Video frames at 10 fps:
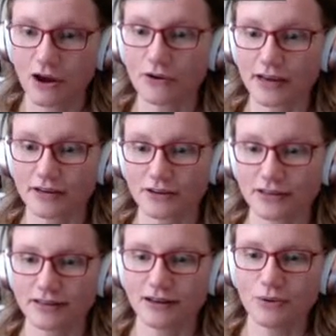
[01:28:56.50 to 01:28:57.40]
Okay,
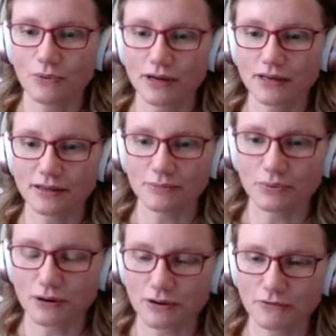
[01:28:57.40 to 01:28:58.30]
good. What
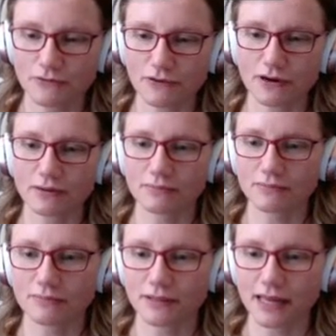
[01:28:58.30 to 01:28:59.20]
protoform,
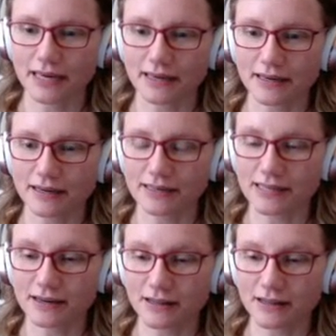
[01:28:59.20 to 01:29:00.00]
like, is